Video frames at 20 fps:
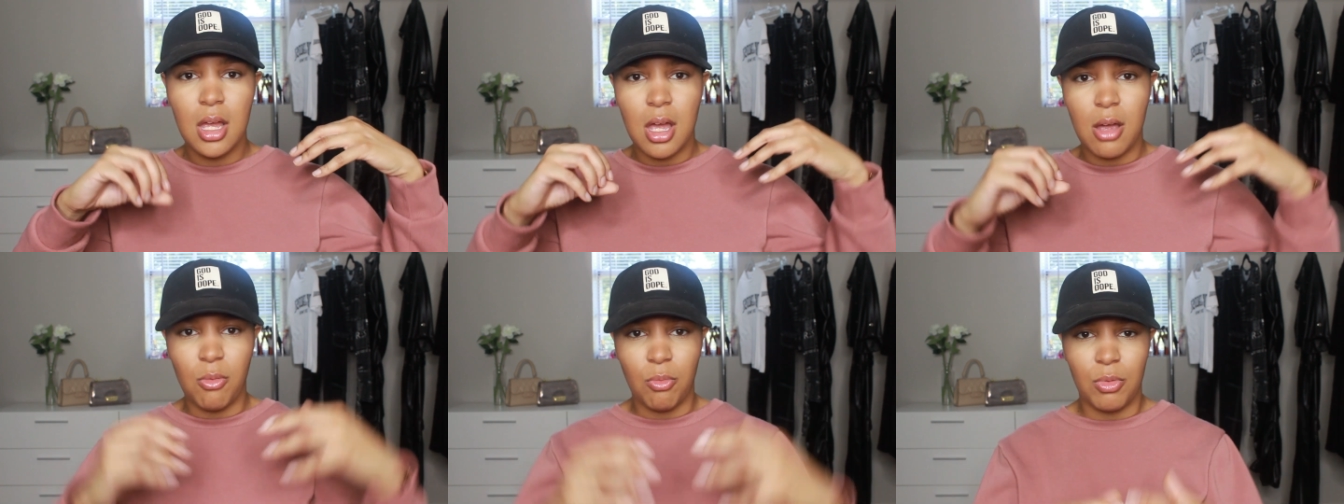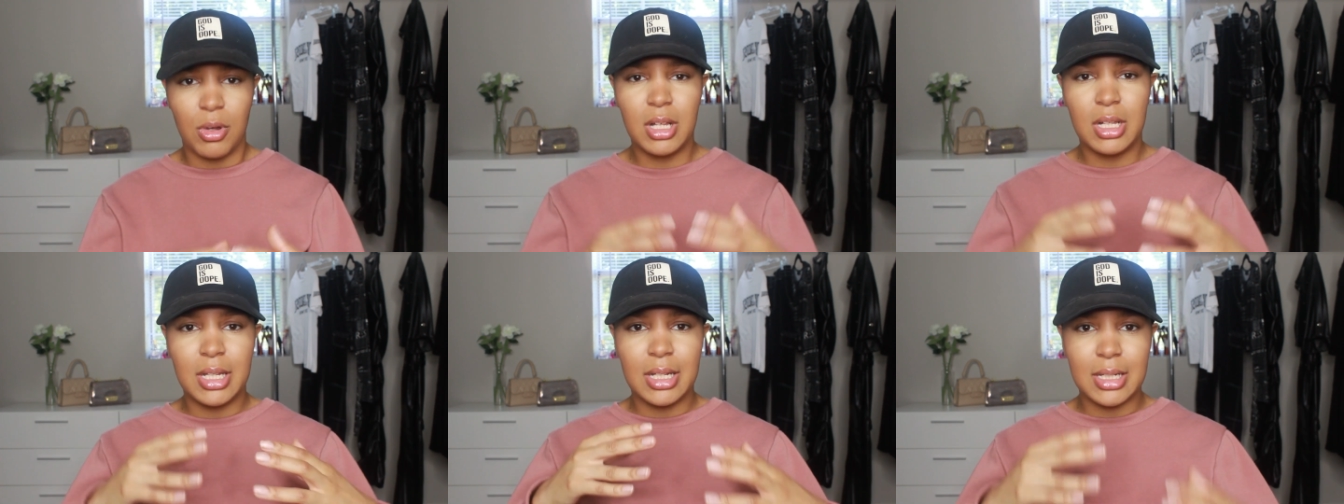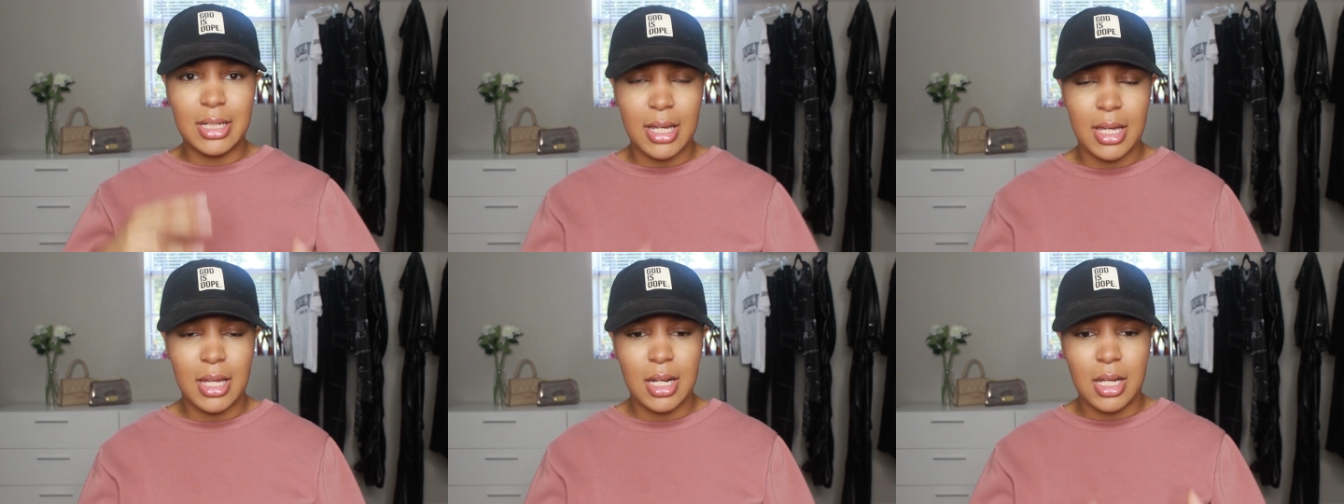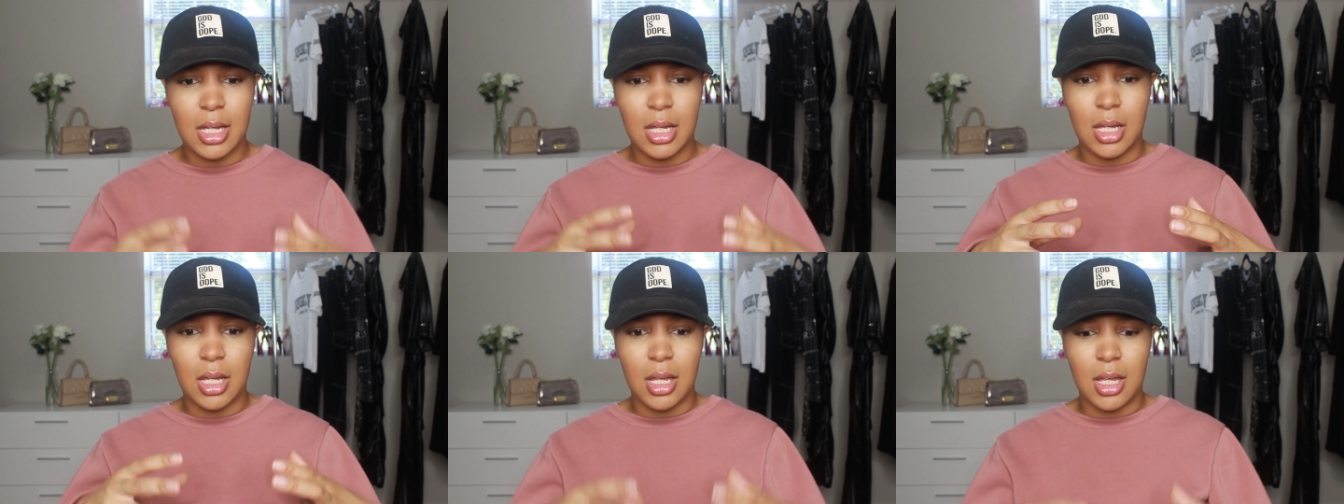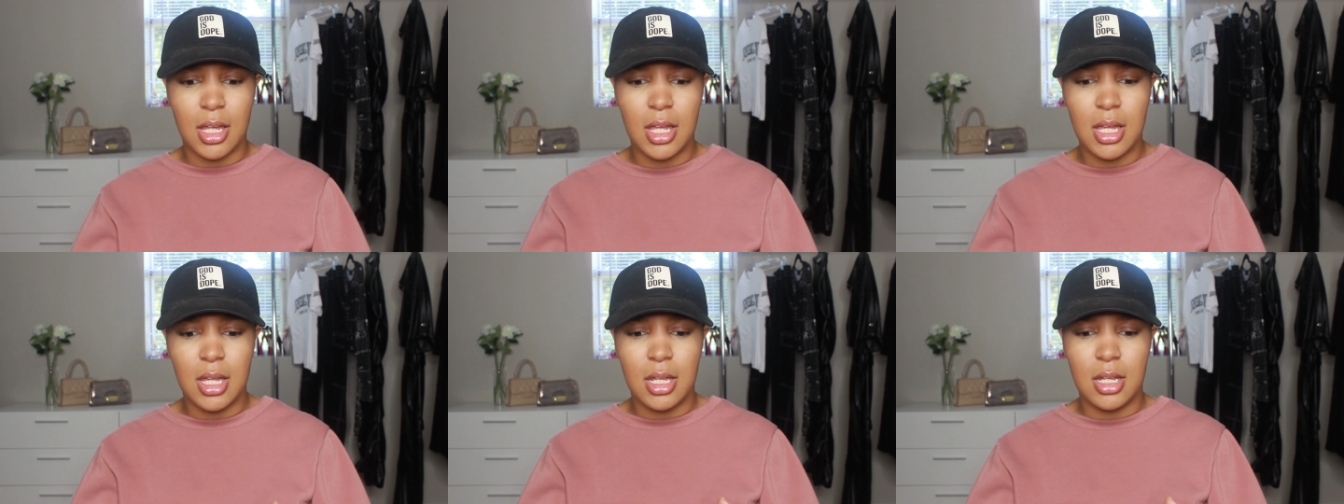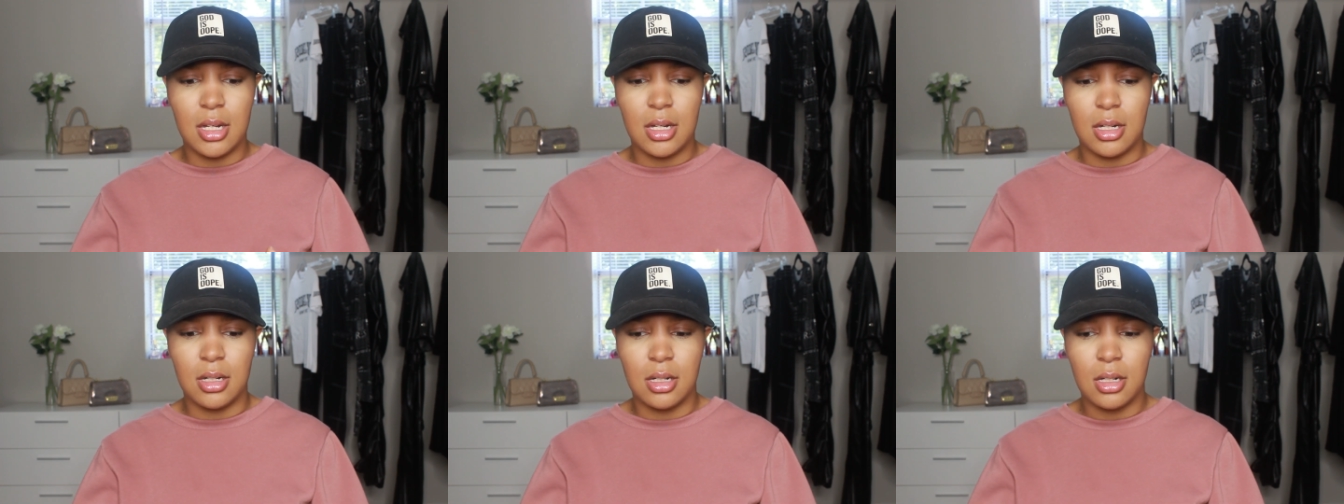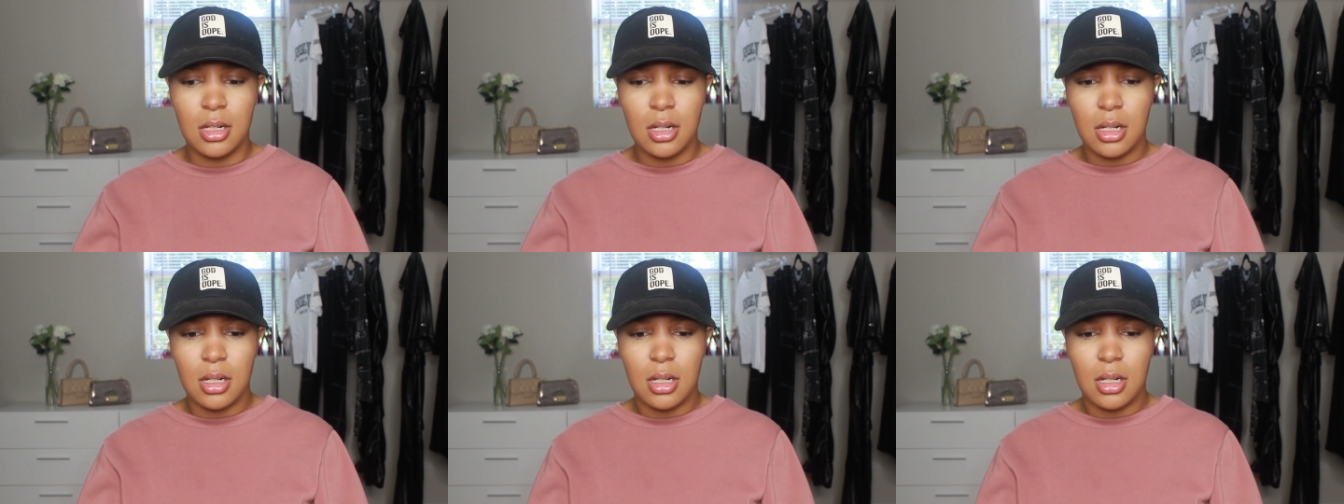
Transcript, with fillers: and really getting in